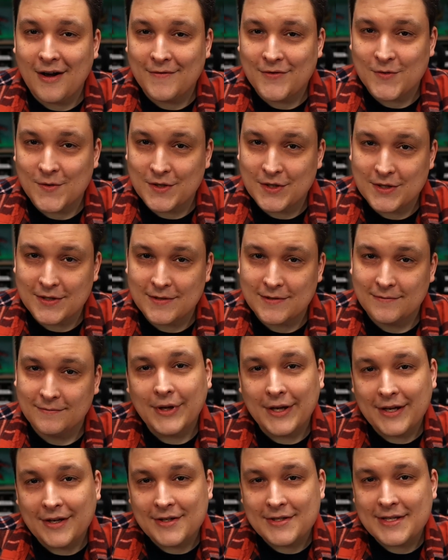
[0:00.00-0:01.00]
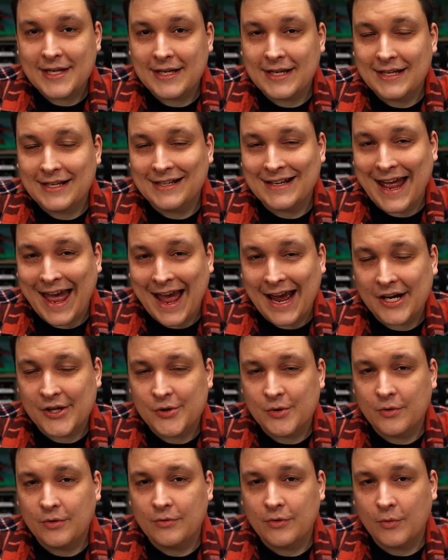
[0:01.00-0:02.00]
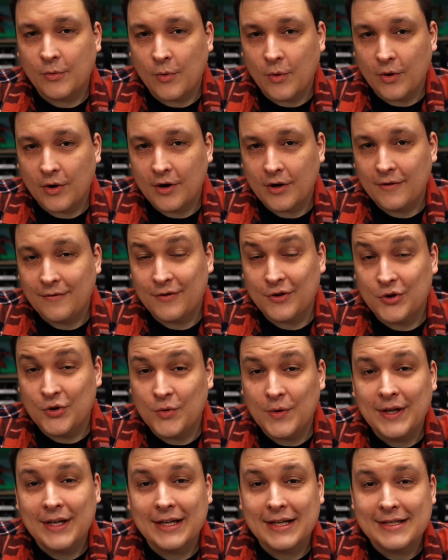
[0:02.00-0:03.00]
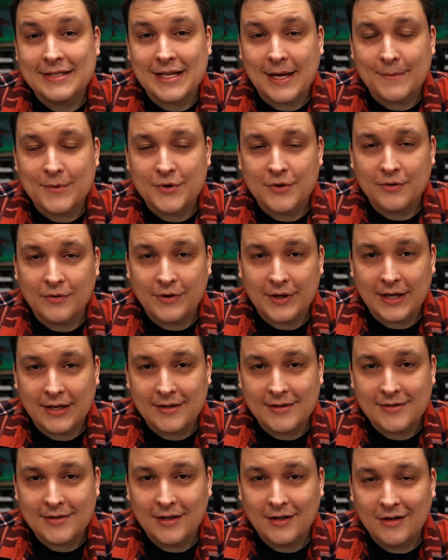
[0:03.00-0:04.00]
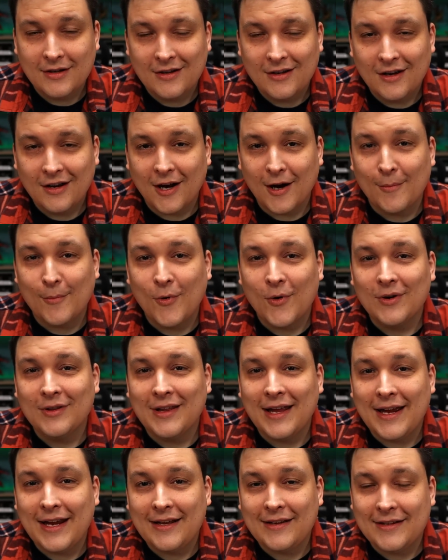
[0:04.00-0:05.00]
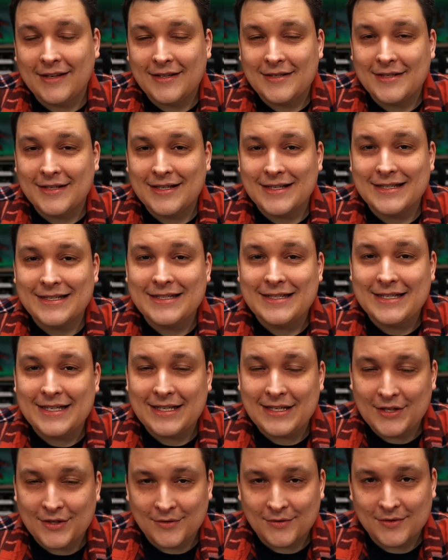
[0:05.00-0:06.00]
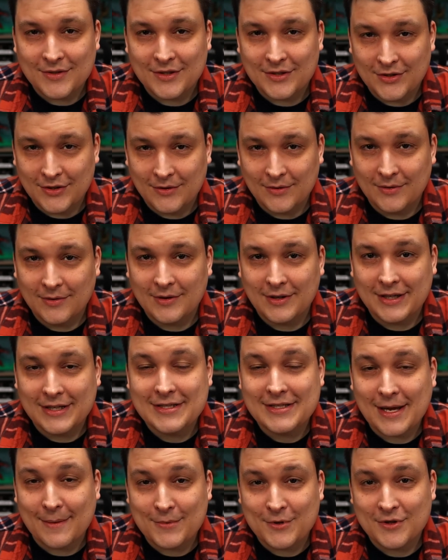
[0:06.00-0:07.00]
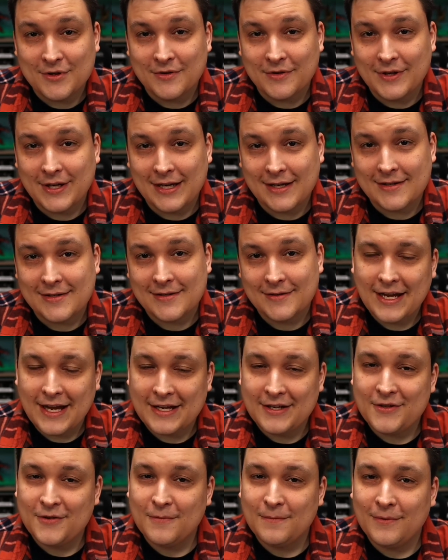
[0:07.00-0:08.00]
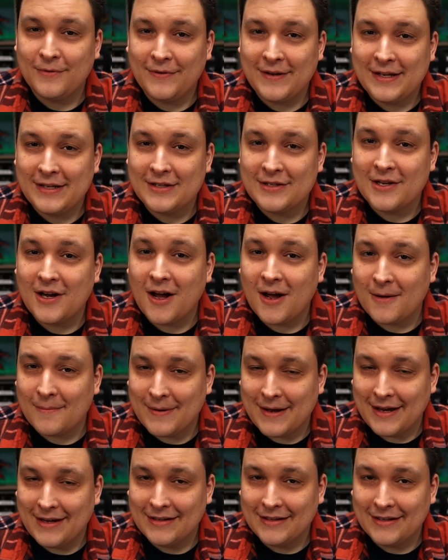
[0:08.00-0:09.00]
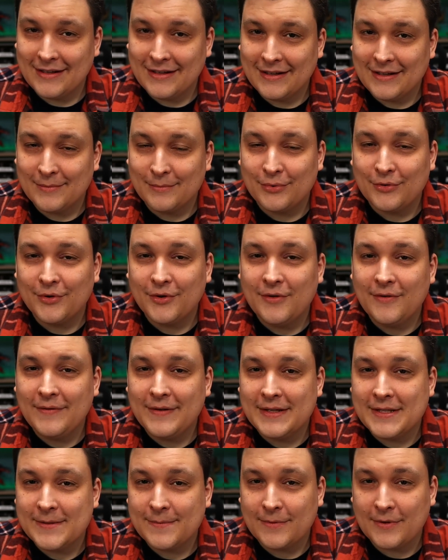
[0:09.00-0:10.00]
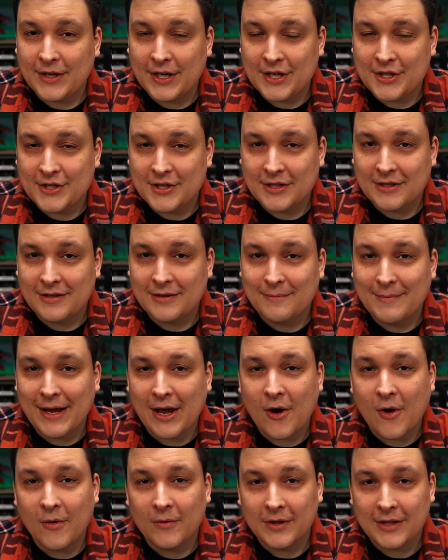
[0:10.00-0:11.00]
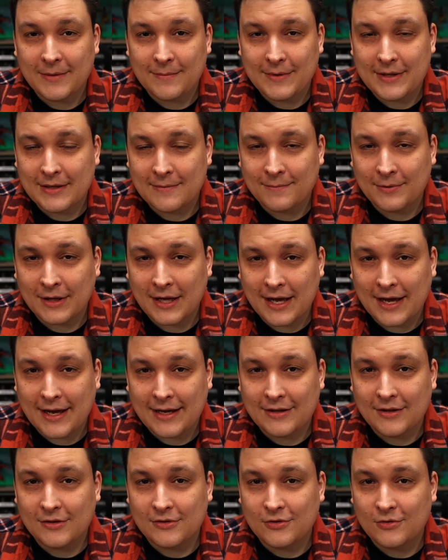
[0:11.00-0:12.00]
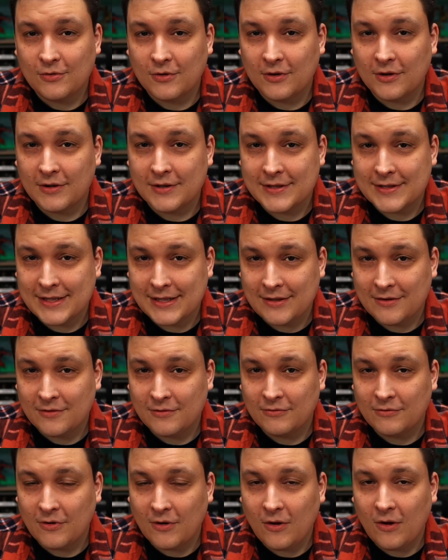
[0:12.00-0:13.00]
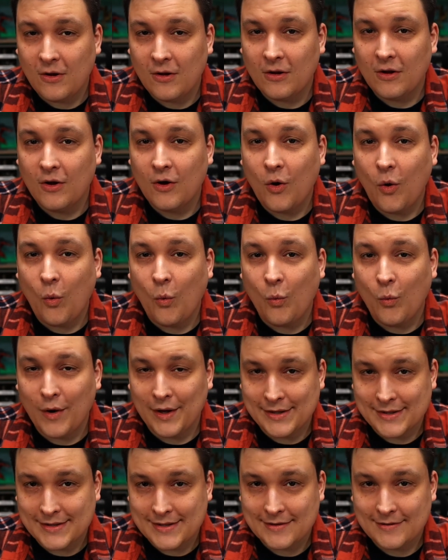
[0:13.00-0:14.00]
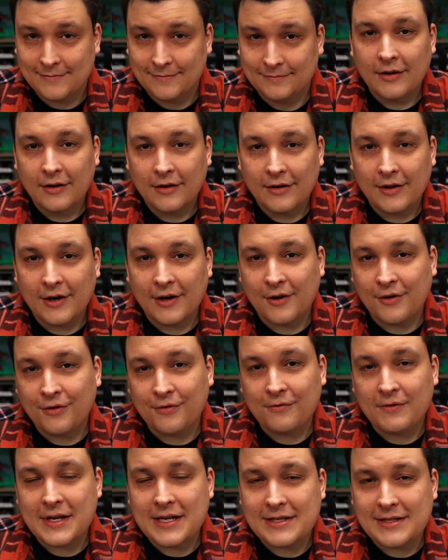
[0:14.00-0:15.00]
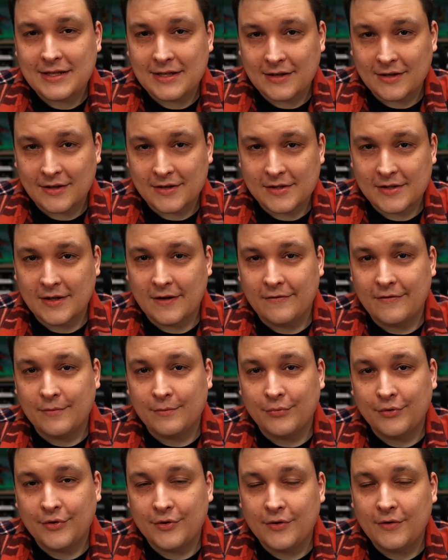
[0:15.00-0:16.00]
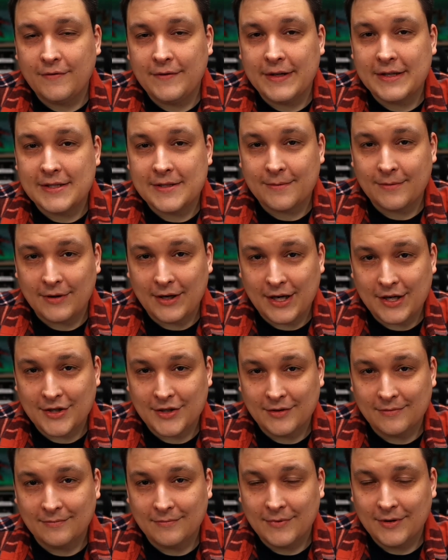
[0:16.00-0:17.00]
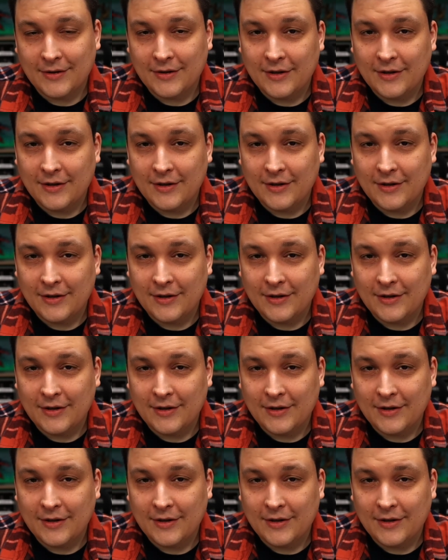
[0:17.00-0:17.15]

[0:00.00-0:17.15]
off switches. Players that get an actual reward for doing exceptional things are more likely to continue to do exceptional things. And to prevent dogpiling, improved inspiration may only be applied to a single roll once. There are 3 tiers of improved inspiration.